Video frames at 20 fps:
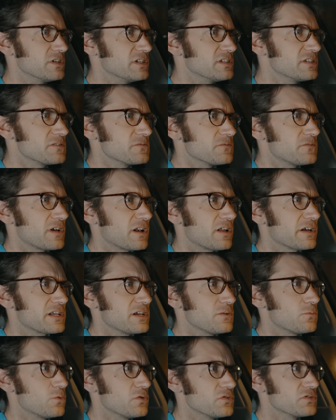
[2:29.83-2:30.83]
It doesn't feel like
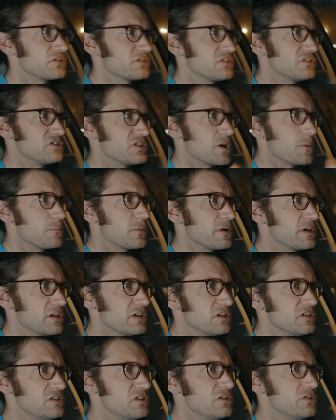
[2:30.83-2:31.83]
it wants to jump in
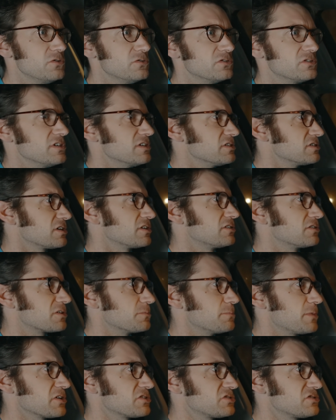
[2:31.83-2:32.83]
and use the internal
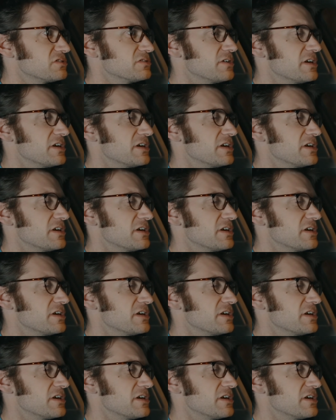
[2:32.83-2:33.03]
combustion